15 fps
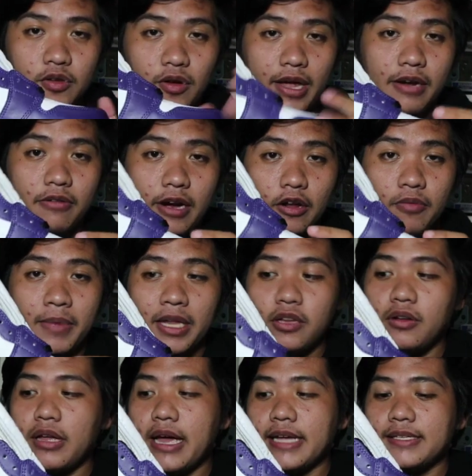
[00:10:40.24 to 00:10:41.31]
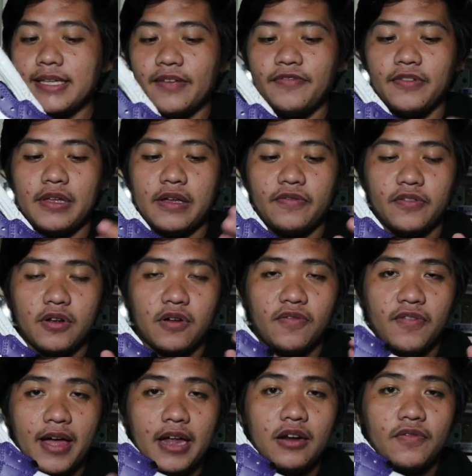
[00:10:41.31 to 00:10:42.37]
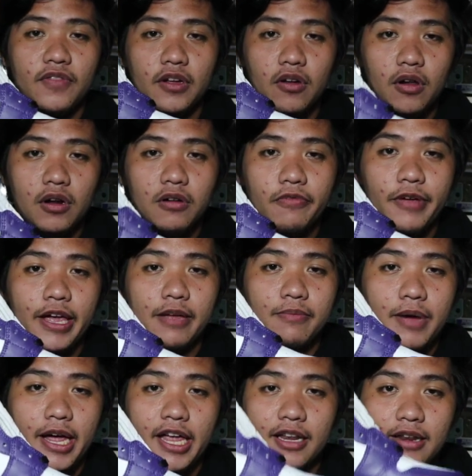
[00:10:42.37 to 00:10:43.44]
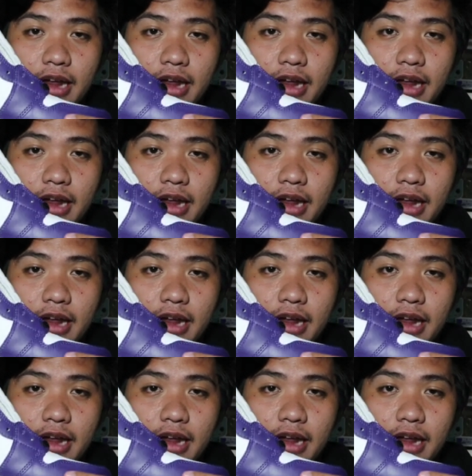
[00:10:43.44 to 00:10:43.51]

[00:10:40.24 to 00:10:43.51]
So I recommend you guys, if you're a fan of the colorway, buy it